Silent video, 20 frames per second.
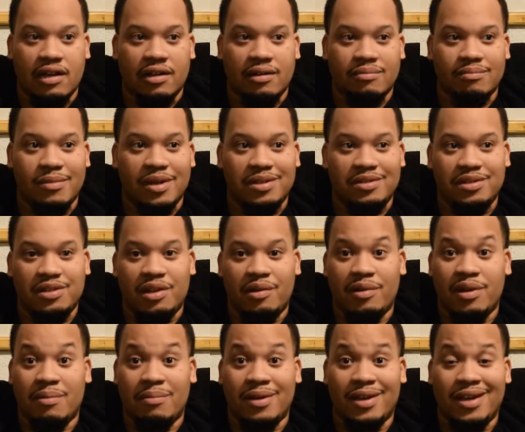But, in the
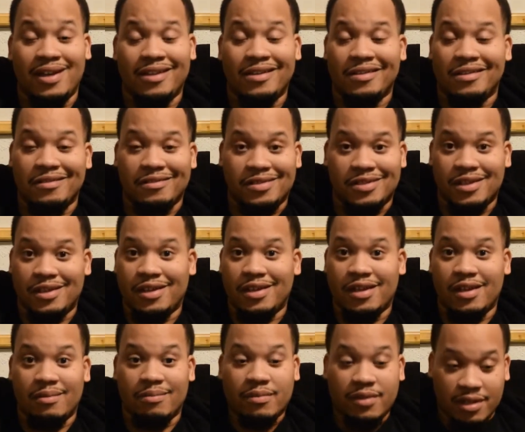beginning, you'll see him
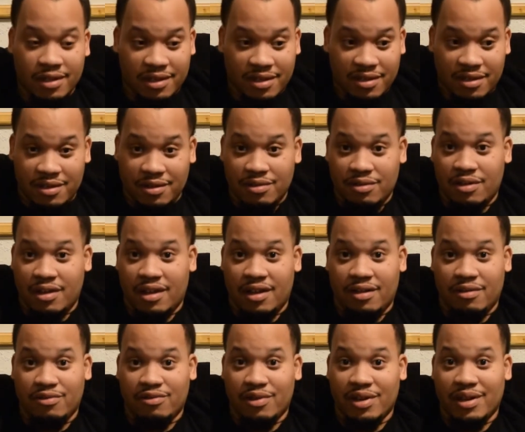
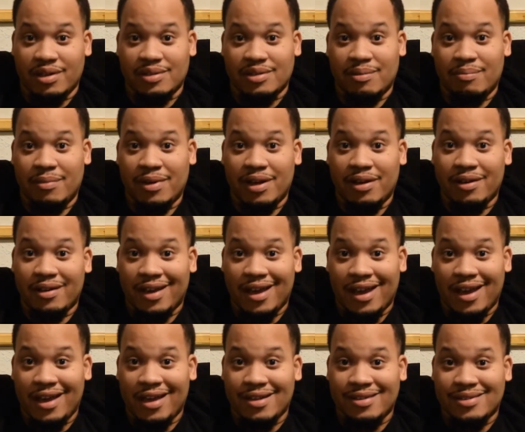drinking some beer
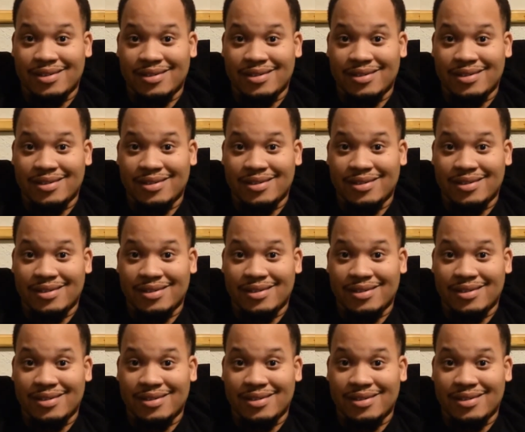cans and